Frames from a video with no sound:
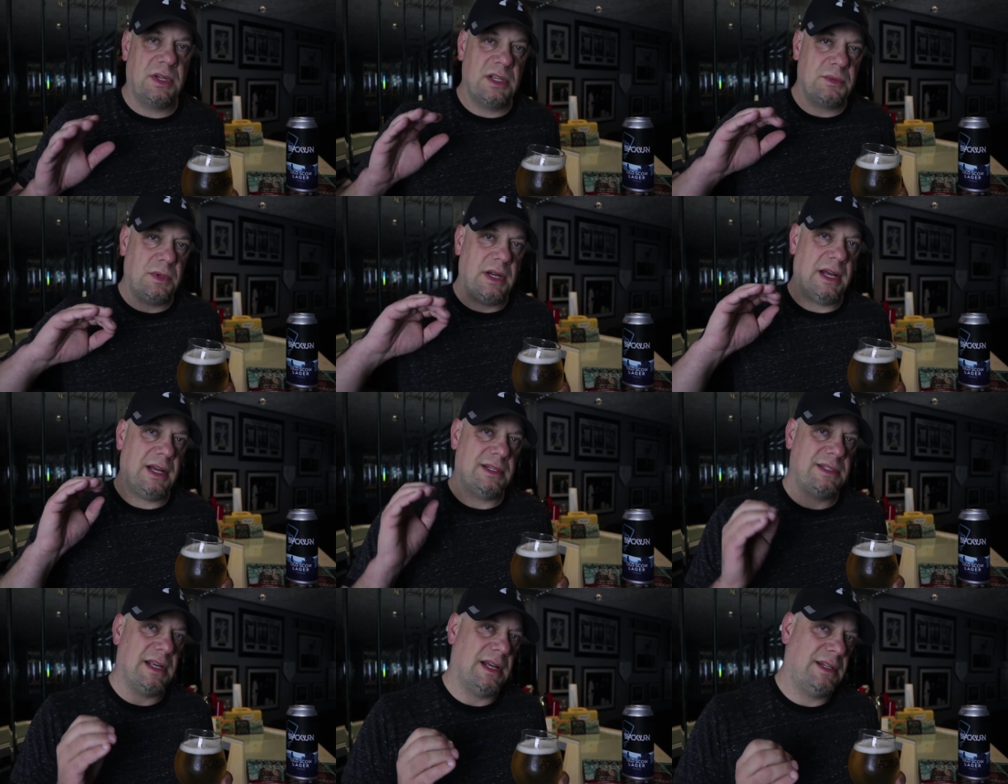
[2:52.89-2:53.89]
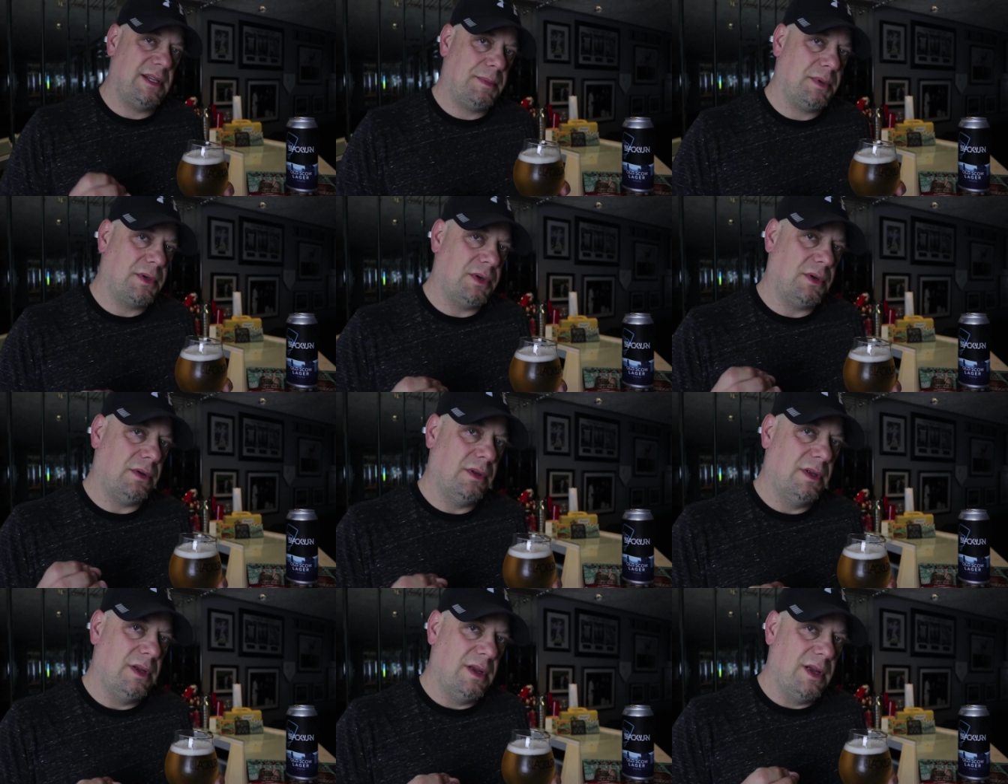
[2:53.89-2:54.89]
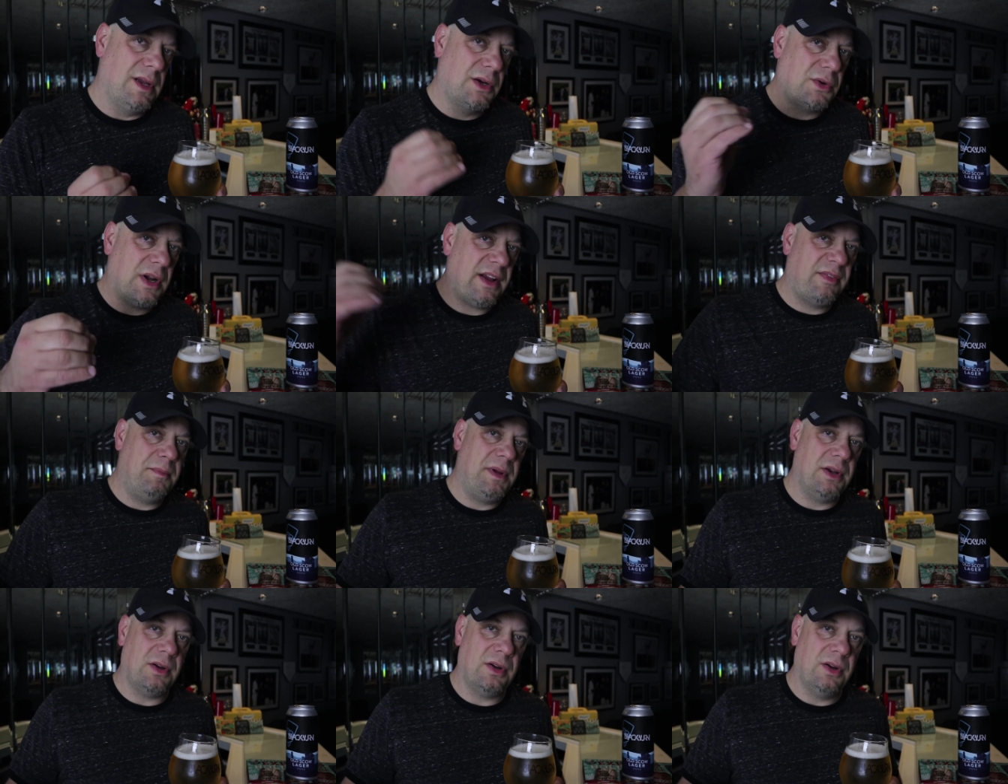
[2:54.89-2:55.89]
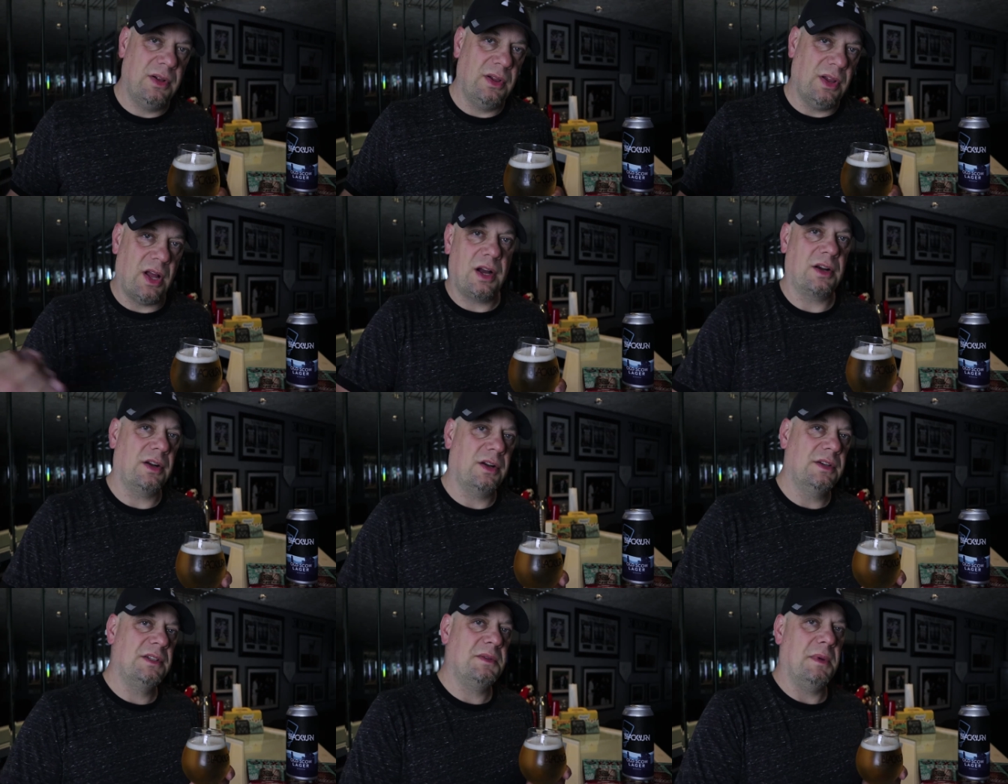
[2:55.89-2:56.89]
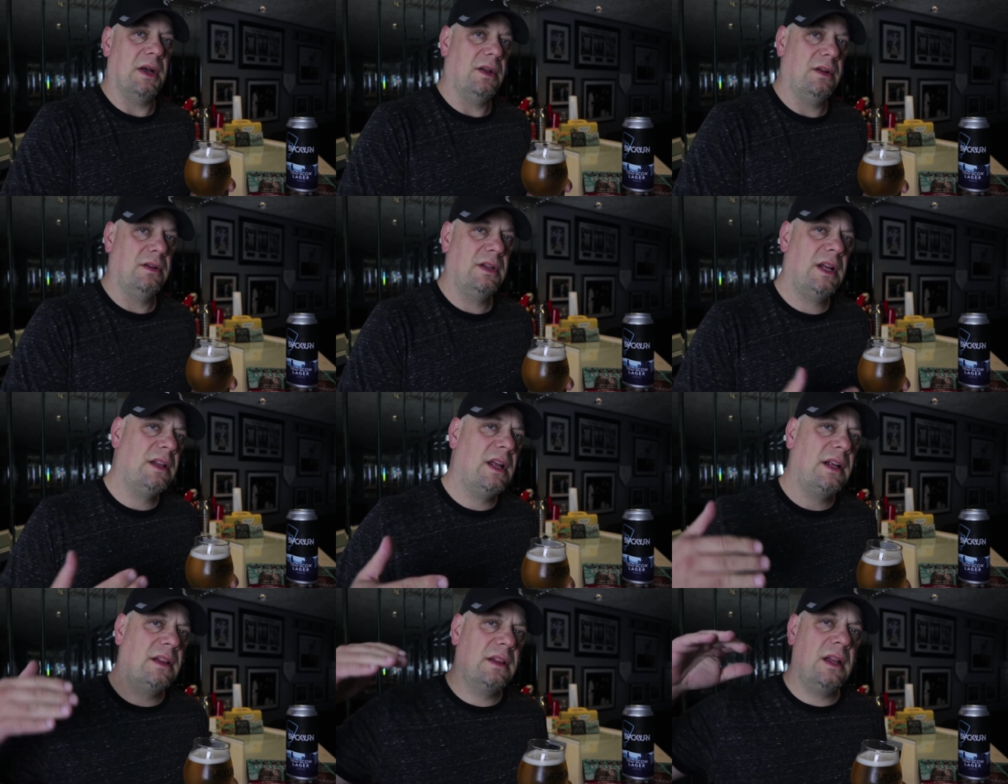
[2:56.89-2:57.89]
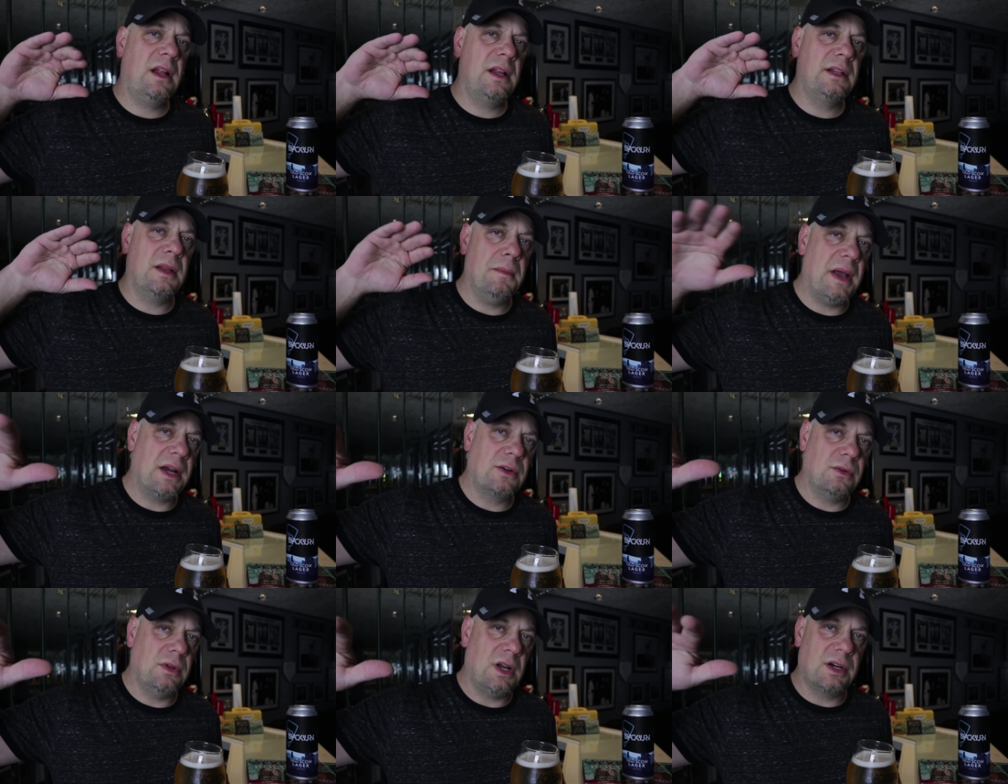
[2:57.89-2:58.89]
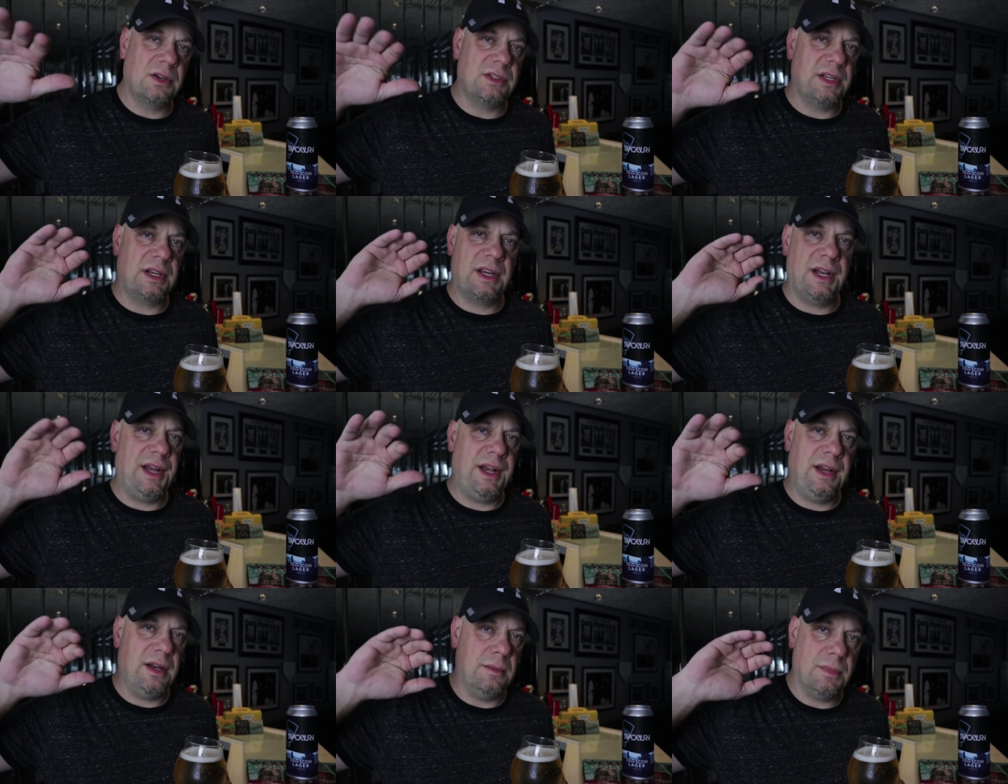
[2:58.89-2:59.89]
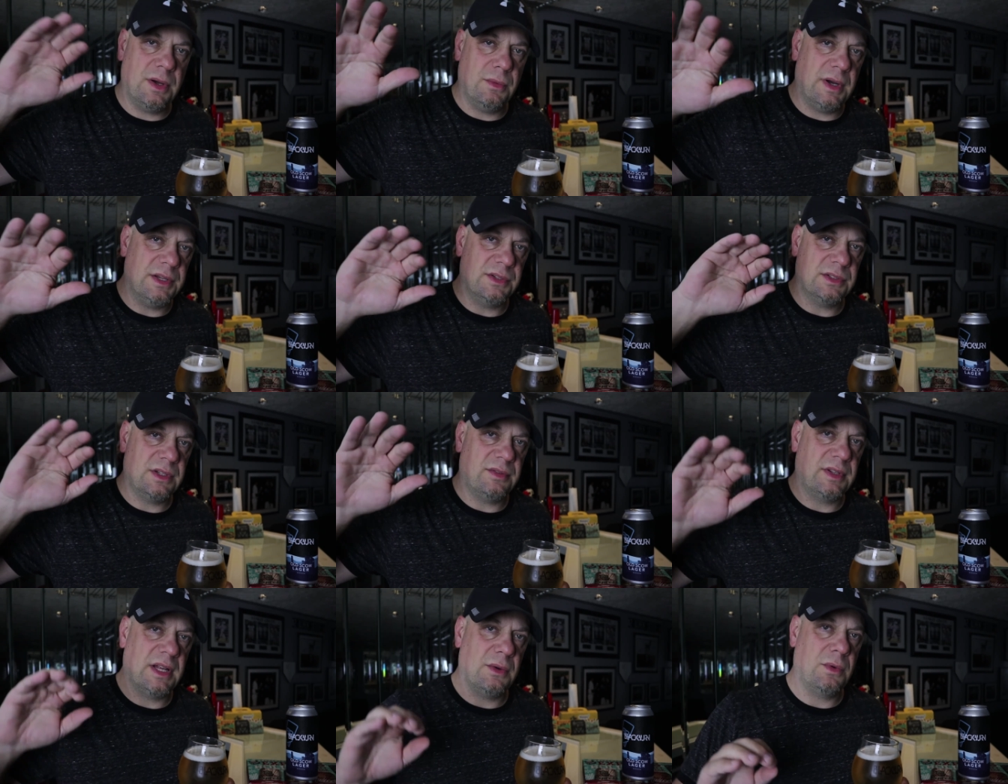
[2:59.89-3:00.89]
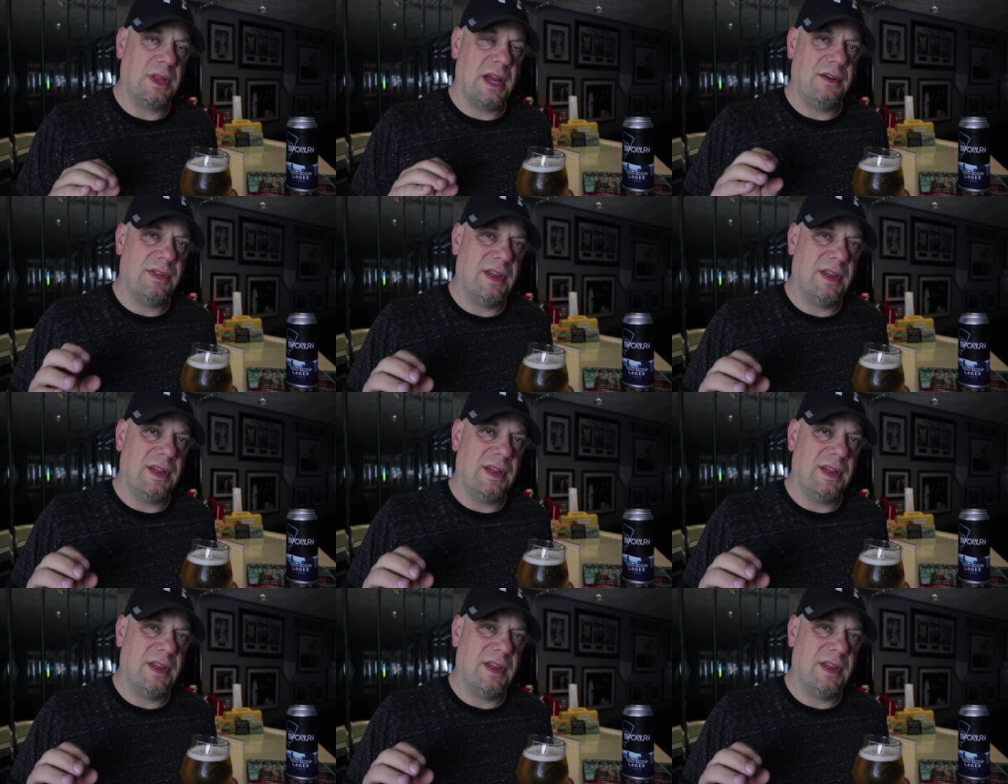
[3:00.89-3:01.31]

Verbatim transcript: This one has that typical craft beer lager smell, not like the macro lagers like Canadian and Budweiser and stuff like that, where they have